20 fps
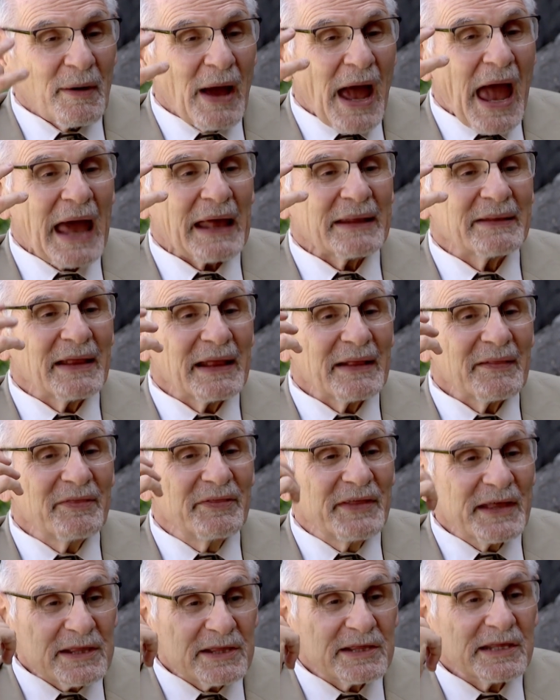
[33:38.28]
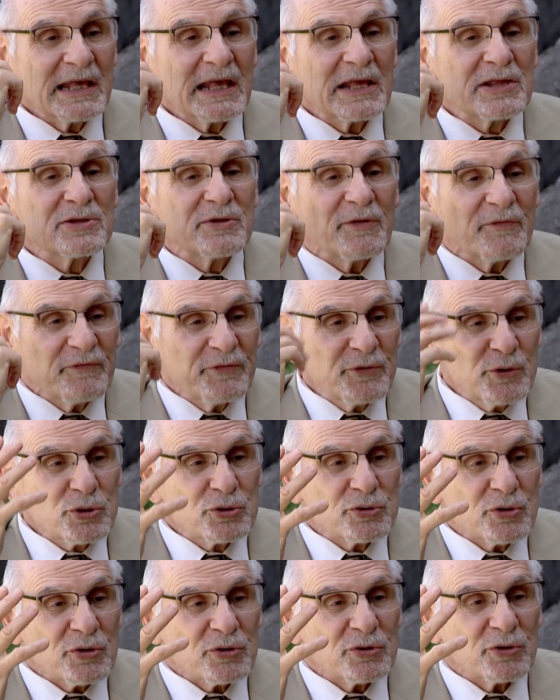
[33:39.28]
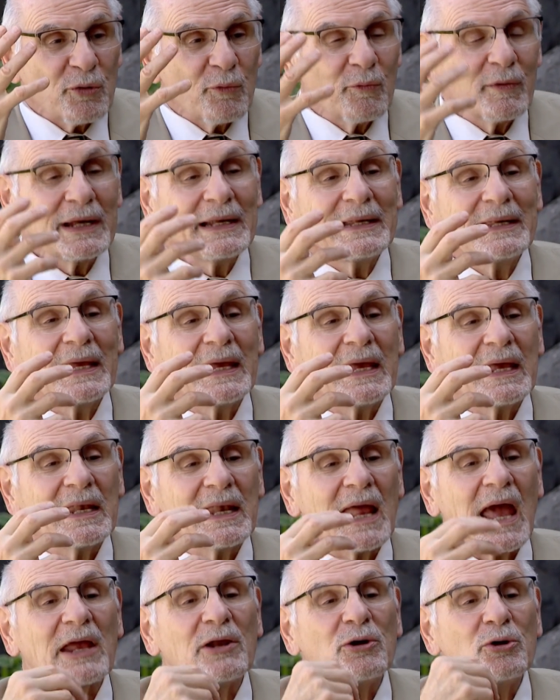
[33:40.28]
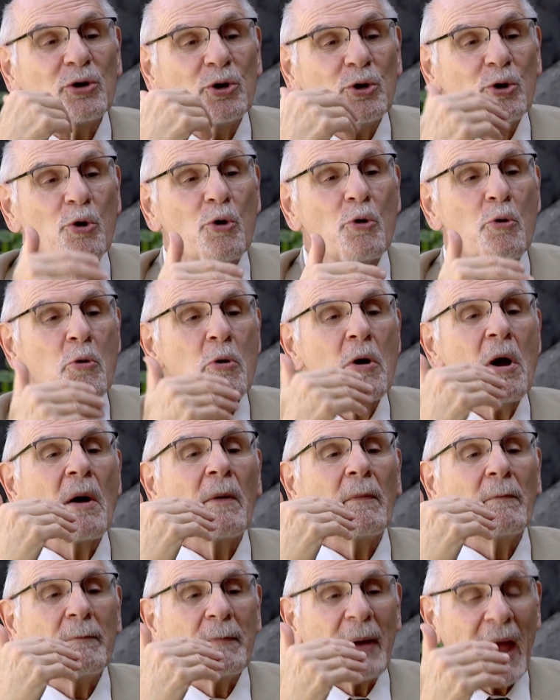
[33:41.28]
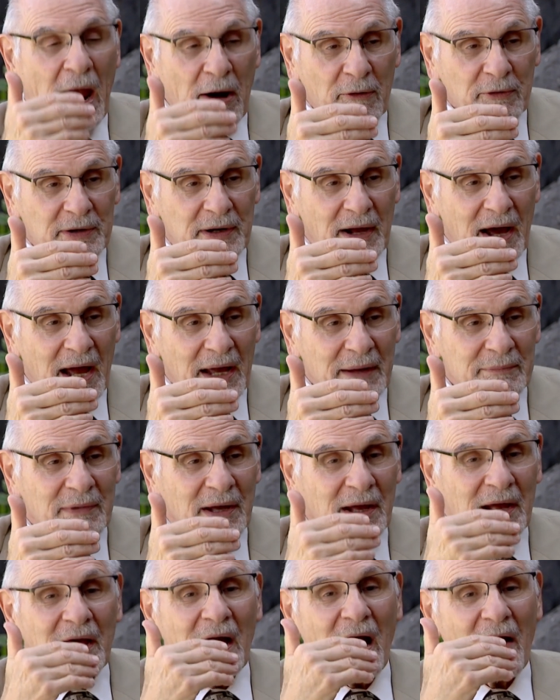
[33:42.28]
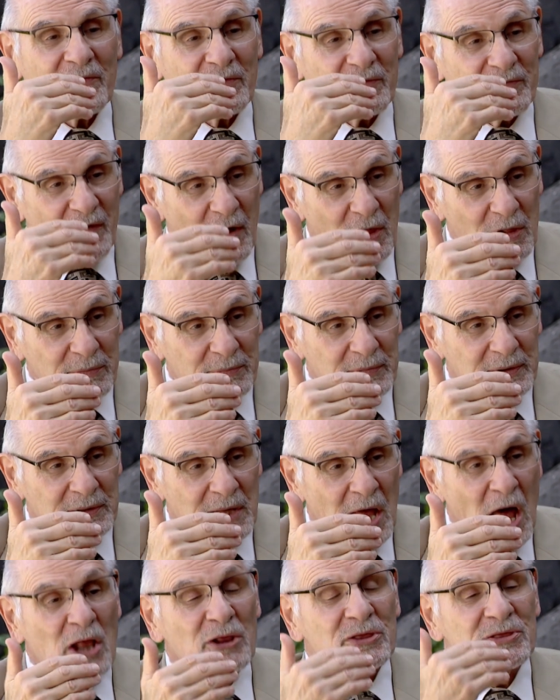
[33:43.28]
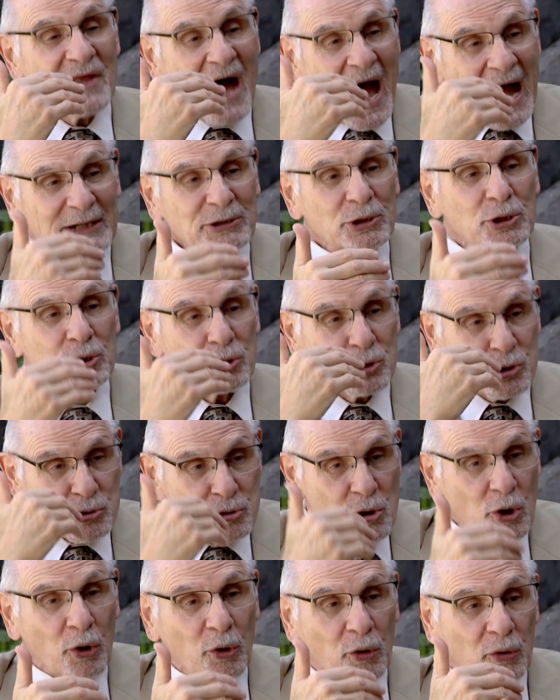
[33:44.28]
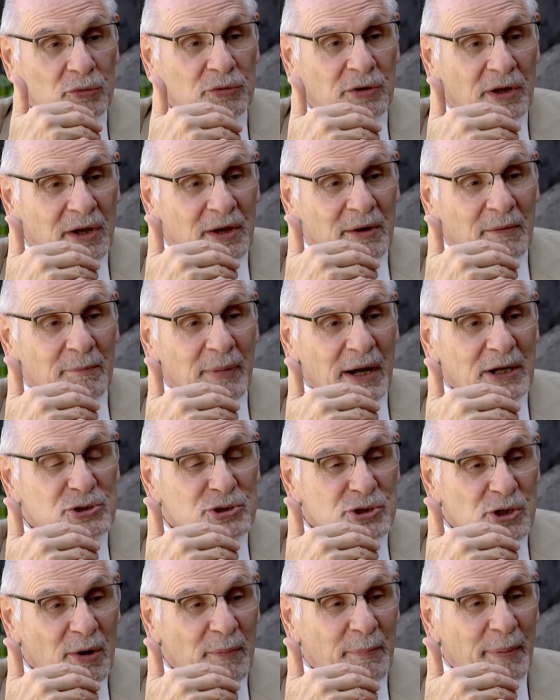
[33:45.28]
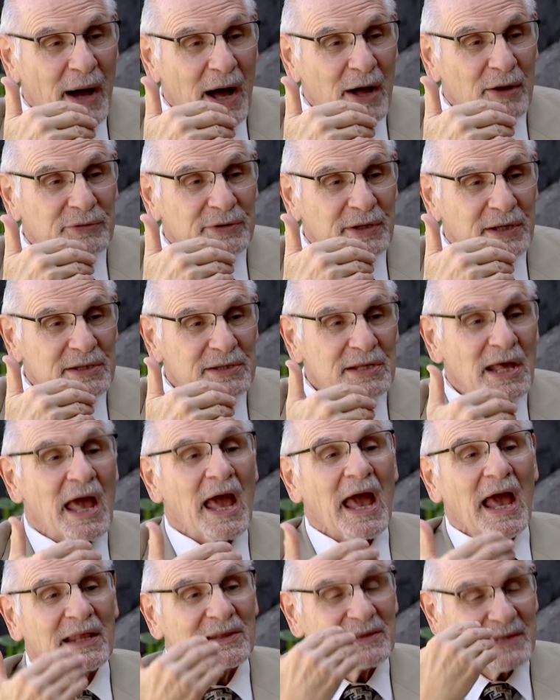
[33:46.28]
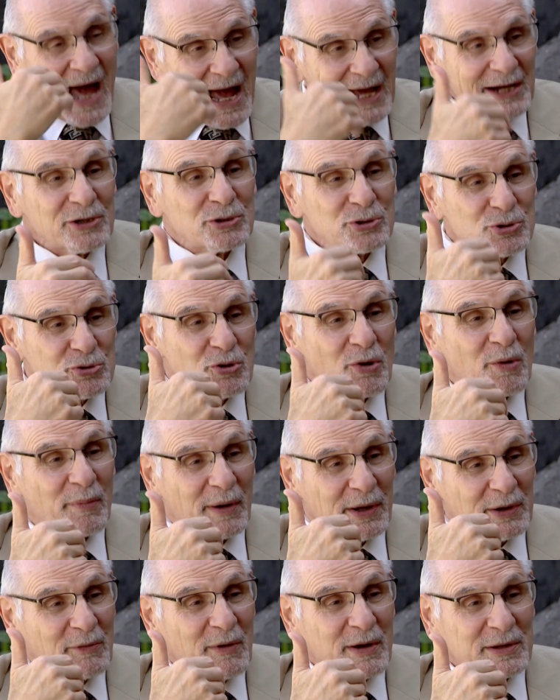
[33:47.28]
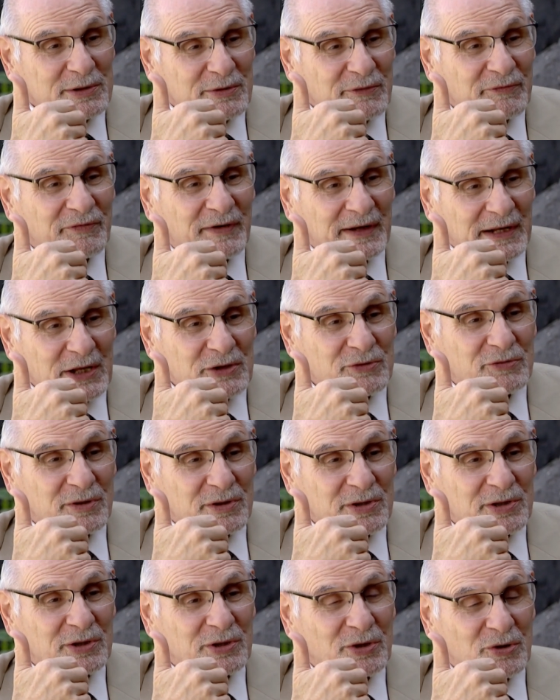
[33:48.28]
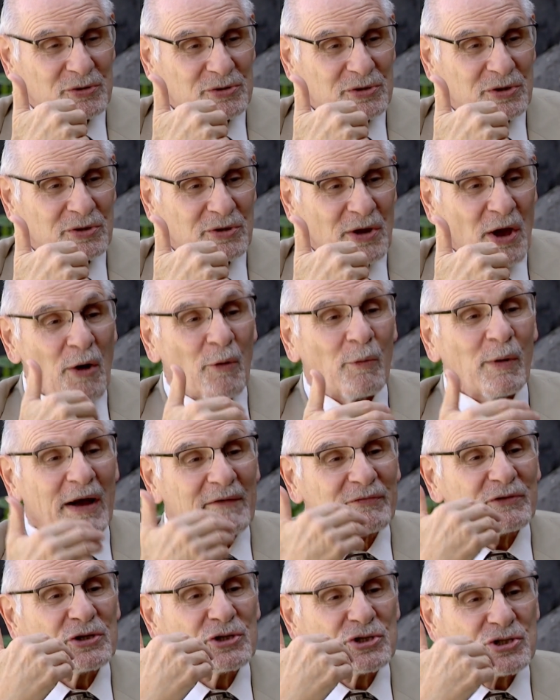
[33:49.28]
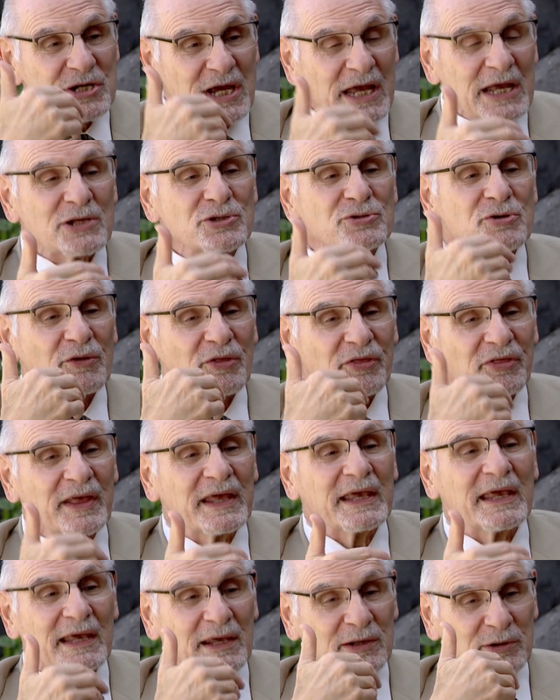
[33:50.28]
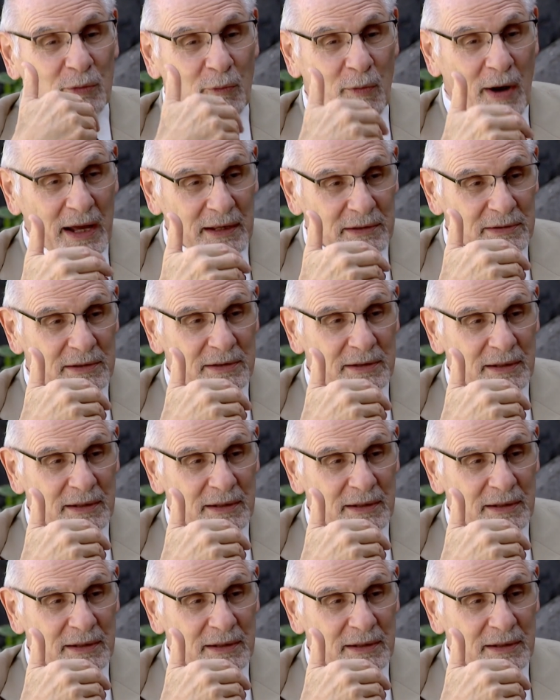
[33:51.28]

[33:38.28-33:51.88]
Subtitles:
And this is the future. So we need a new paradigm of development, not controlled by geopolitics and not controlled by the Western financial institutions. We have to change our thinking in the West.